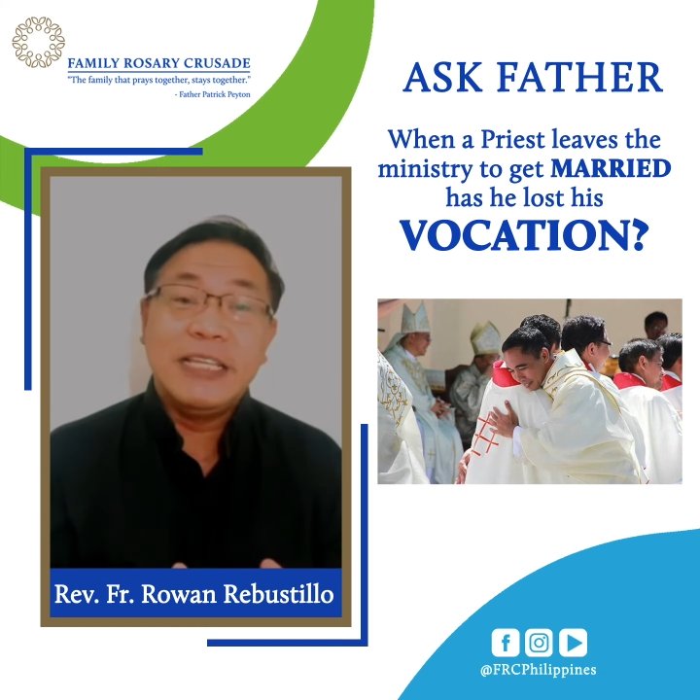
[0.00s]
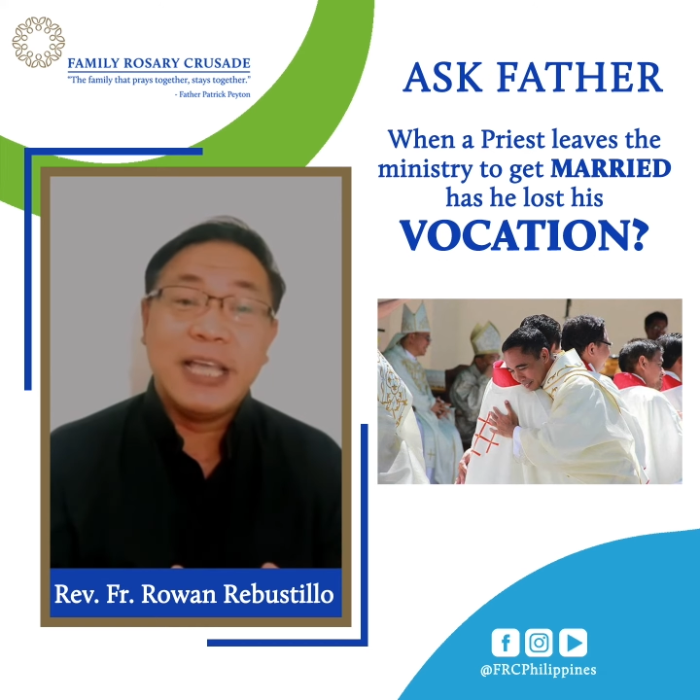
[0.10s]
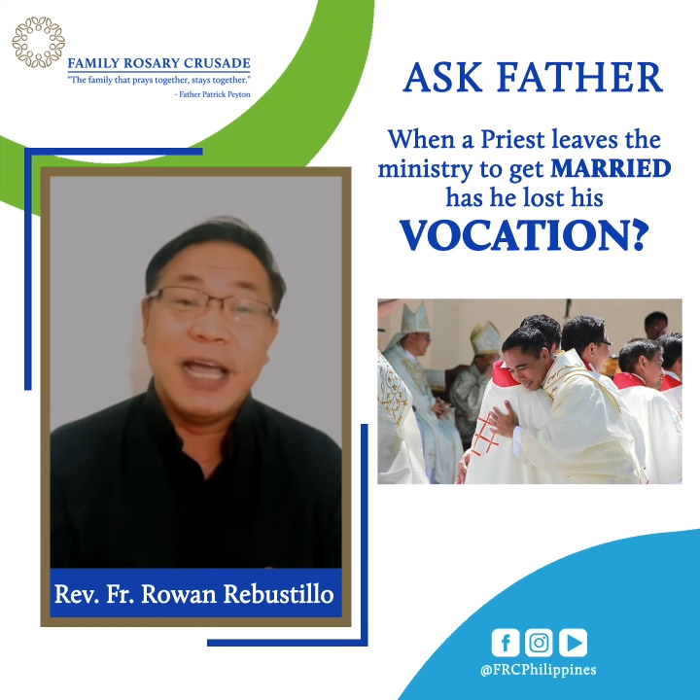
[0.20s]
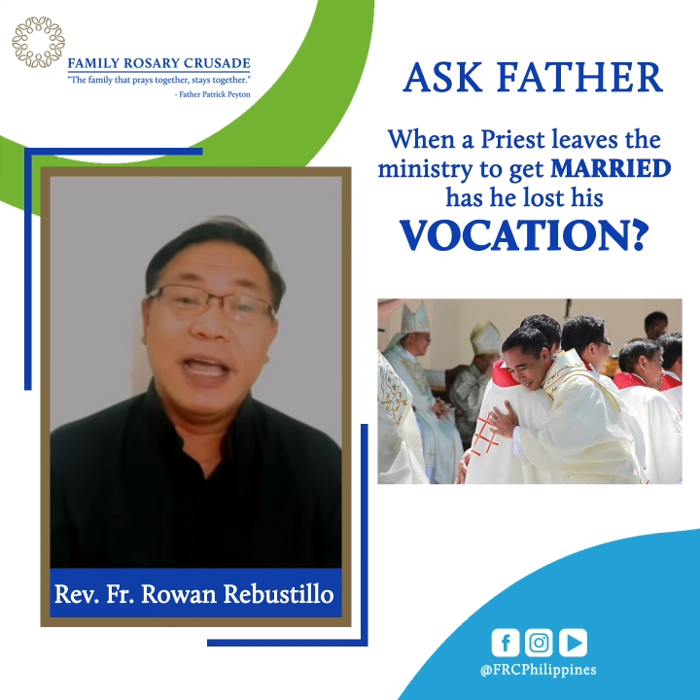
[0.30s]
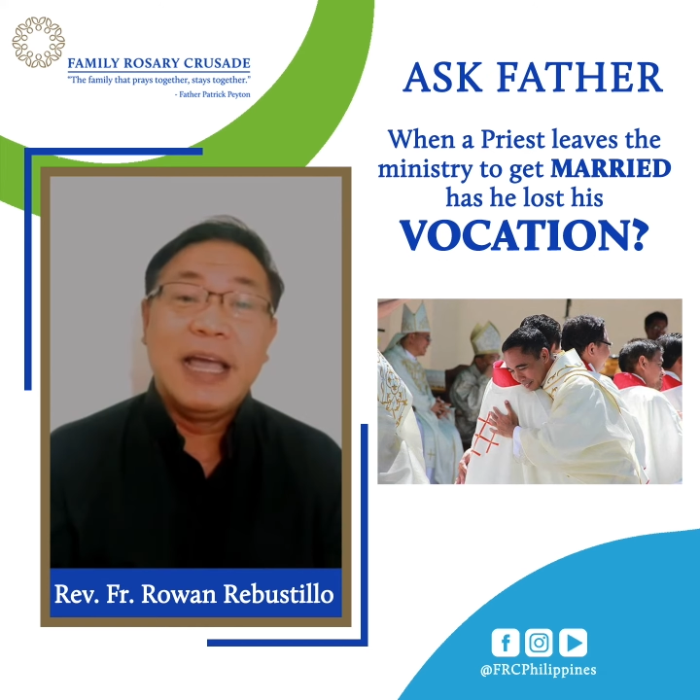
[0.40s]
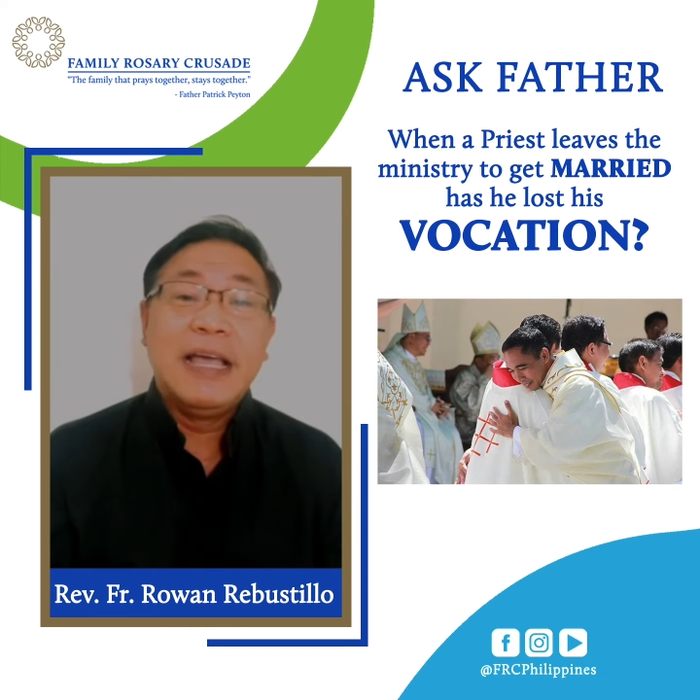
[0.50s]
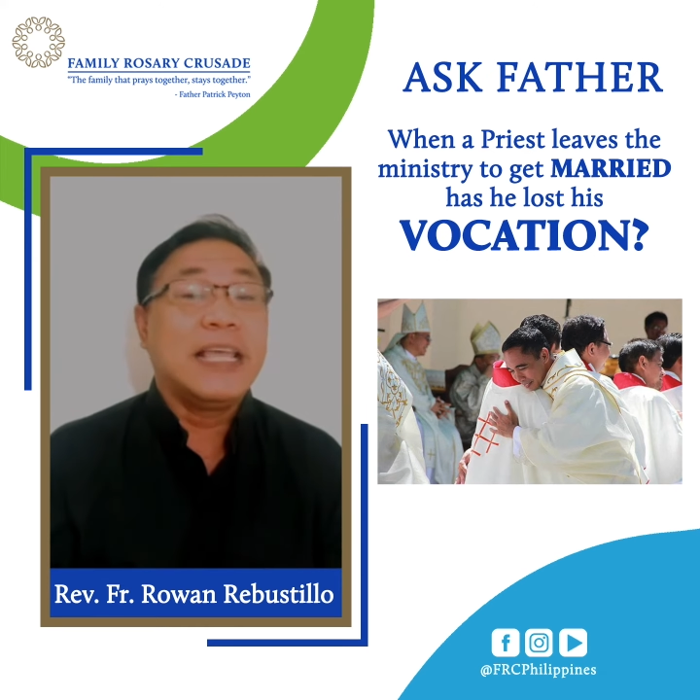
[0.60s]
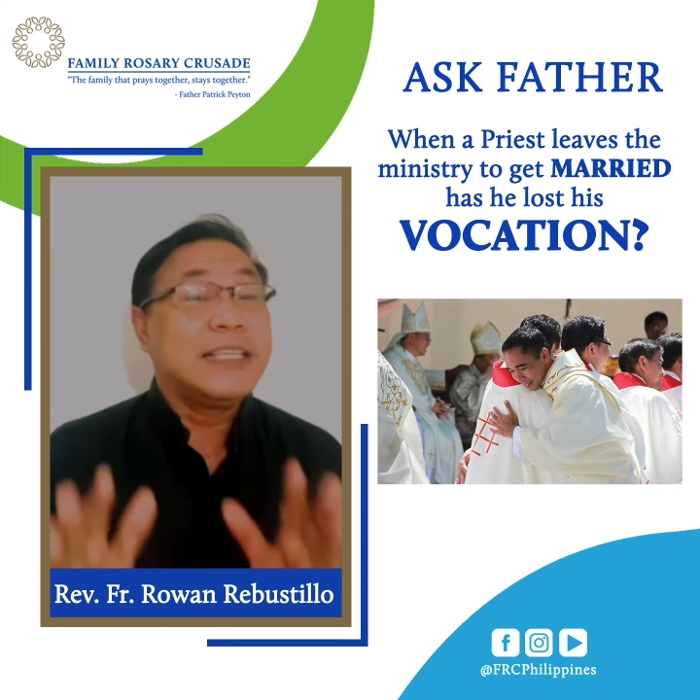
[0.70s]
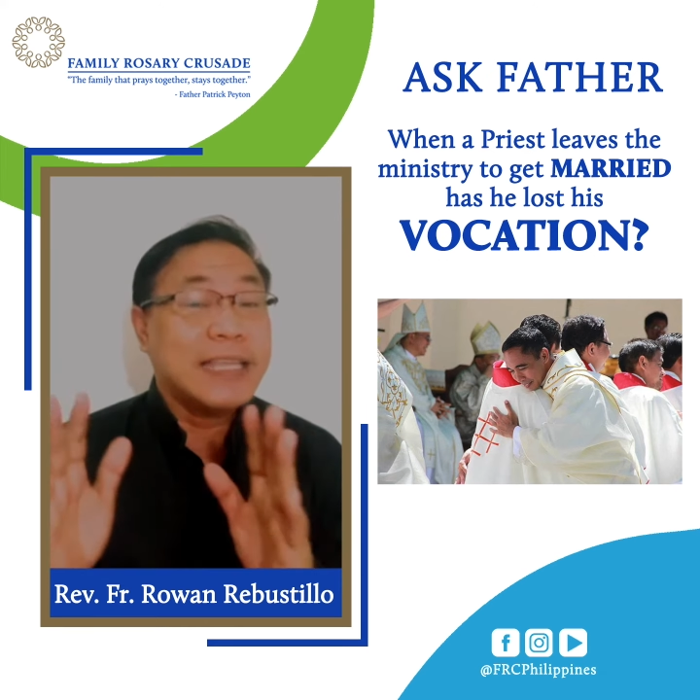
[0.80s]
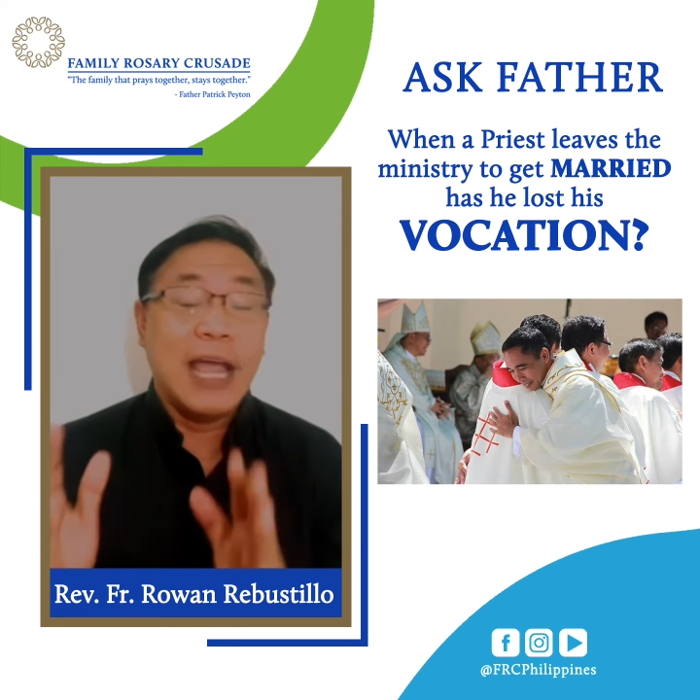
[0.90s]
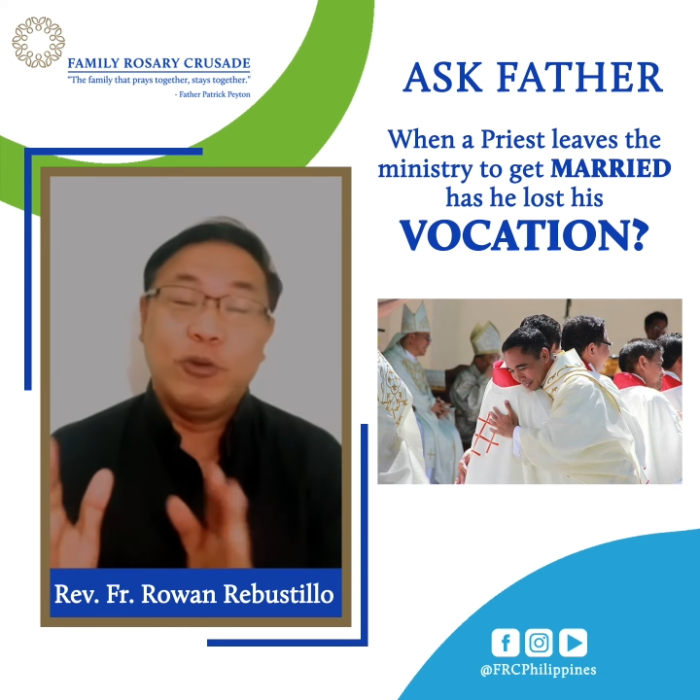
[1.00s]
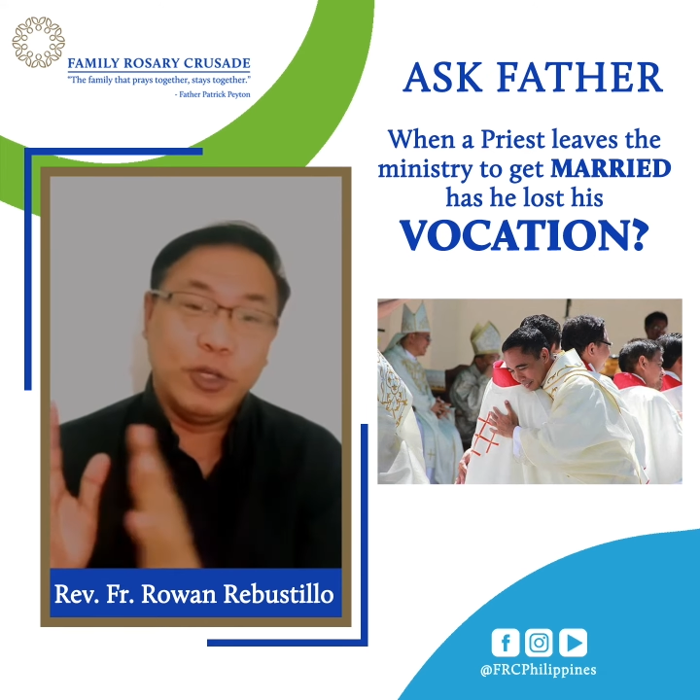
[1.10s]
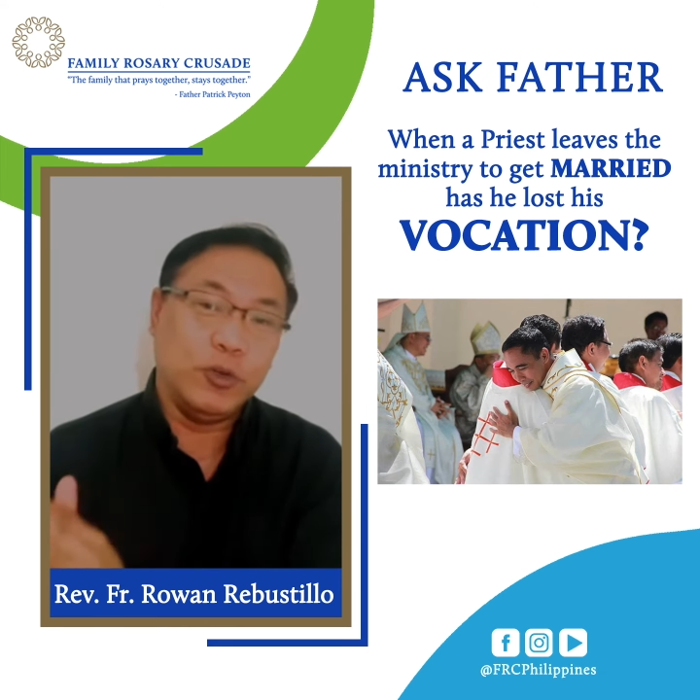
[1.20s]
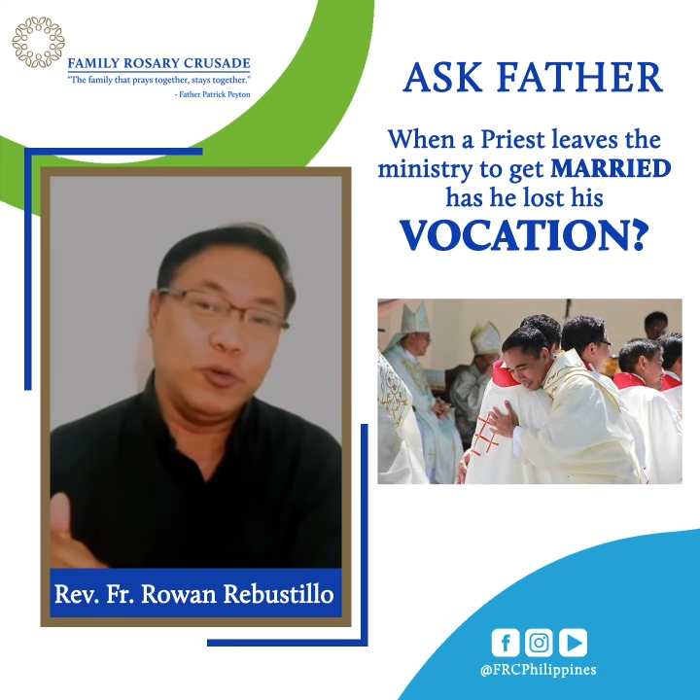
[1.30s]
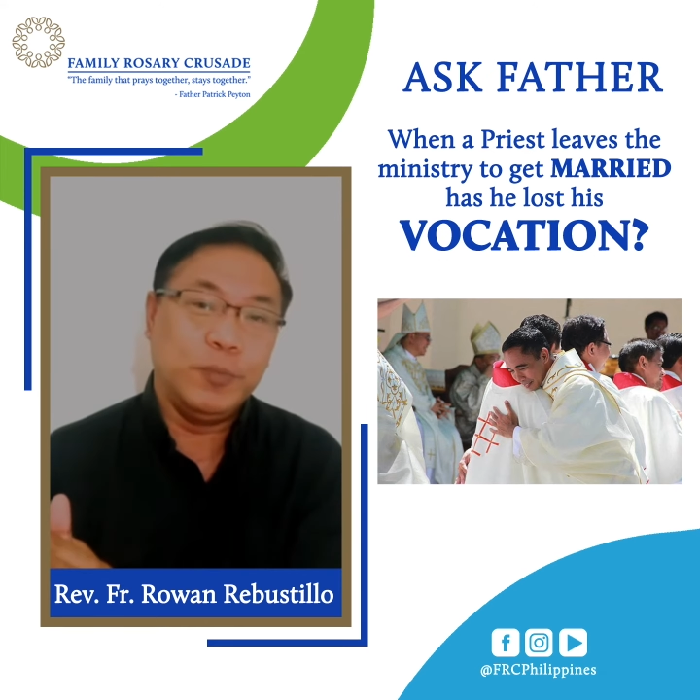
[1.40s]
siya sa estado
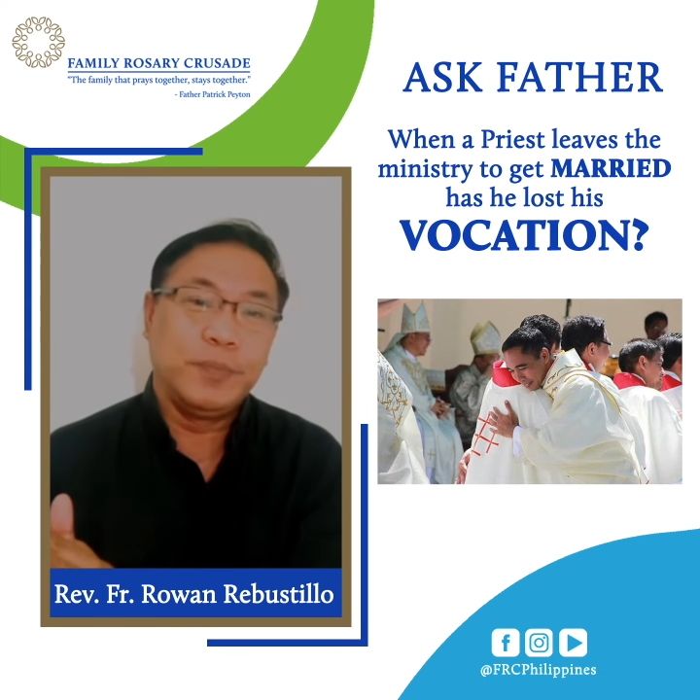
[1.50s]
nito.